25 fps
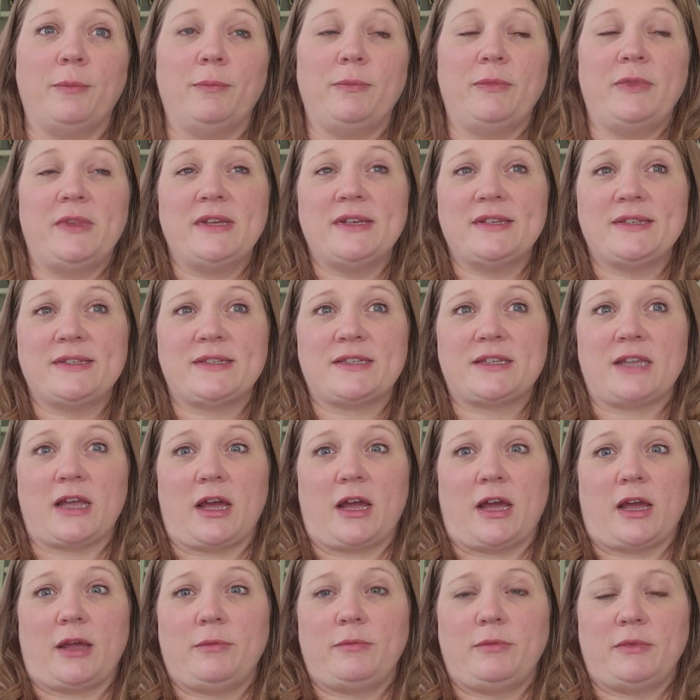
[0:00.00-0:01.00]
this
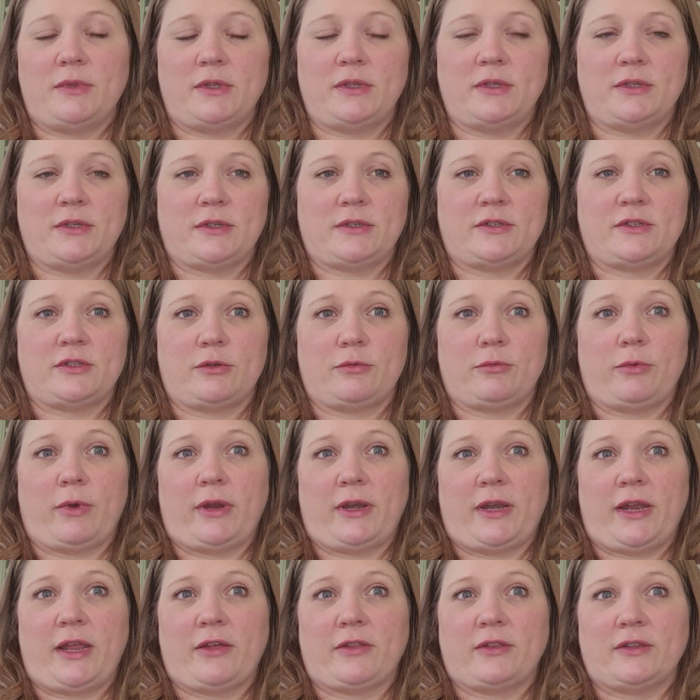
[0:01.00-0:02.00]
time, so
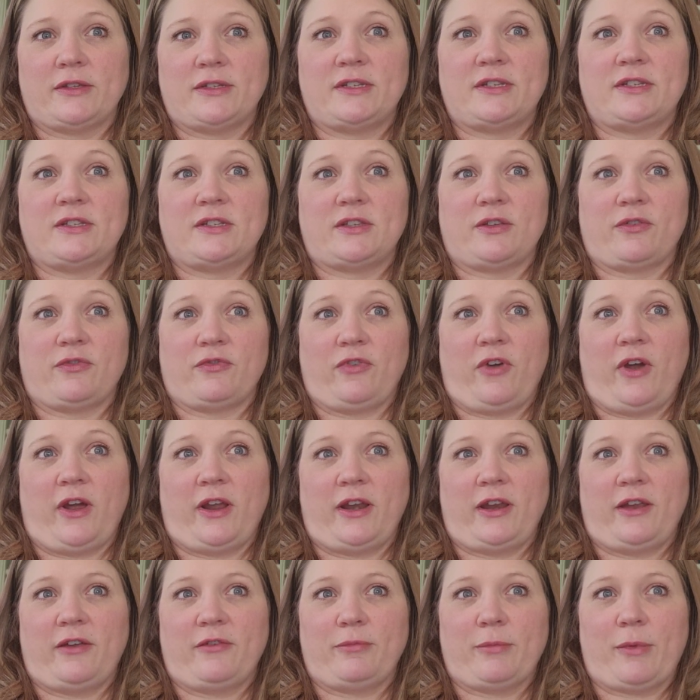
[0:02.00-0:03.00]
right now this is the
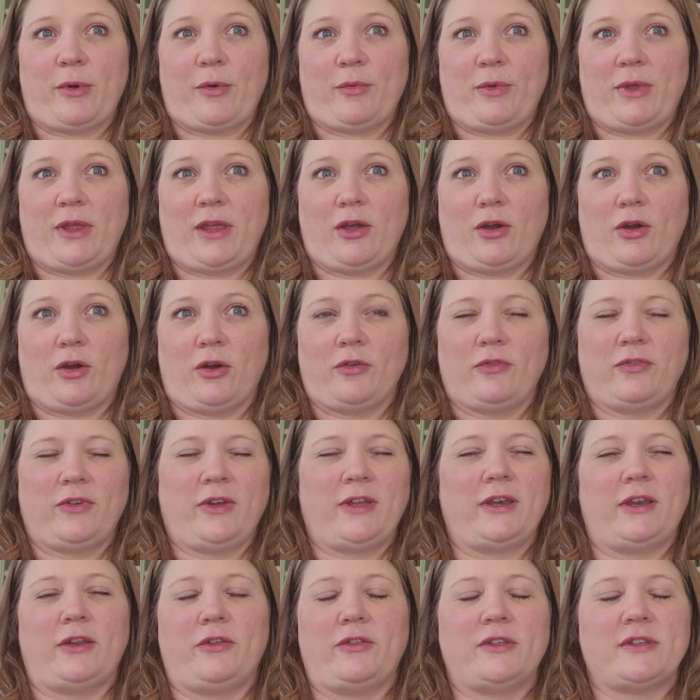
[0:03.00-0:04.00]
Friday of my week off.
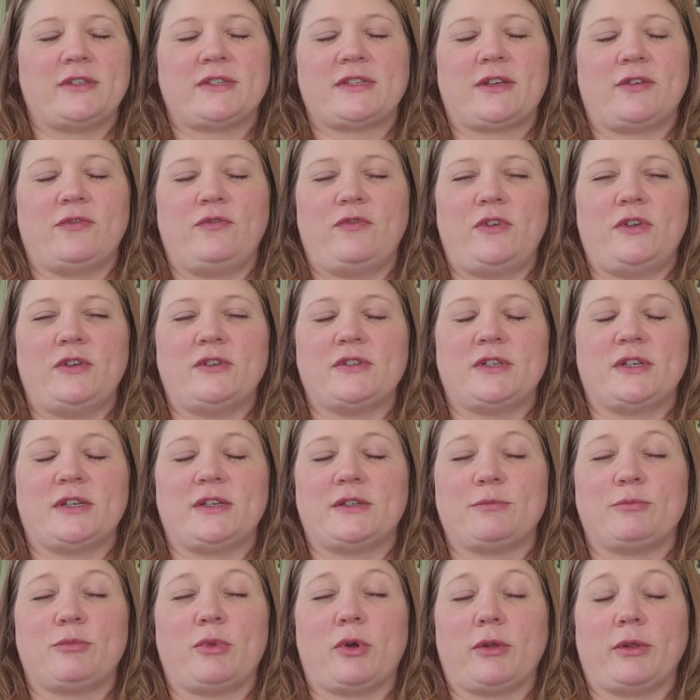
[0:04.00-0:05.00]
I know that's confusing
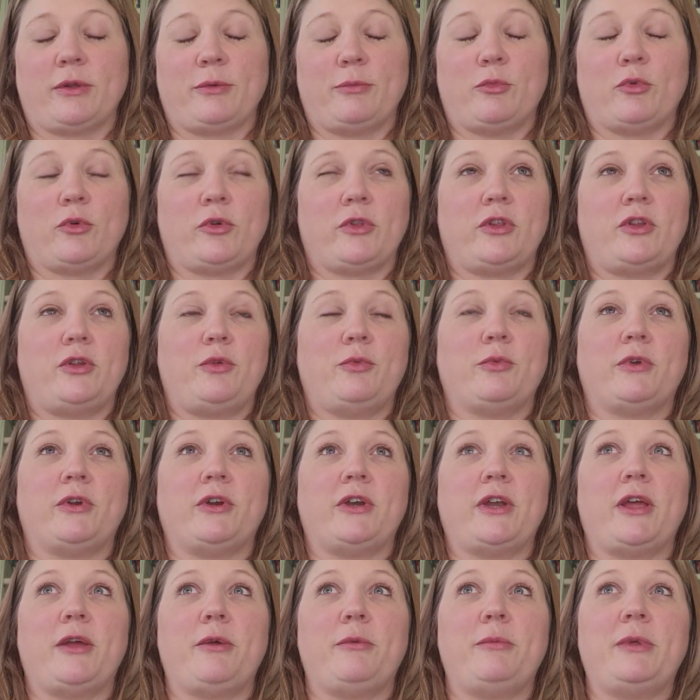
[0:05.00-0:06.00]
and probably more than you want to
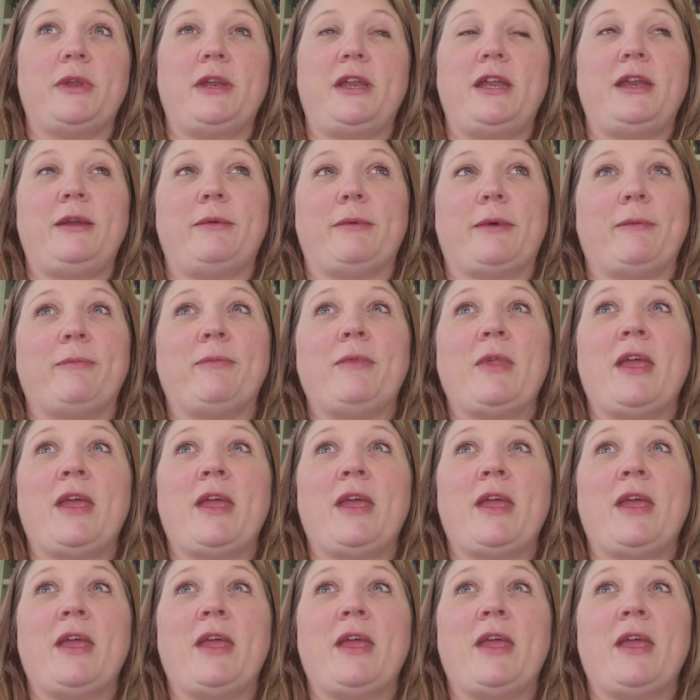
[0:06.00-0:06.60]
know, but anyway,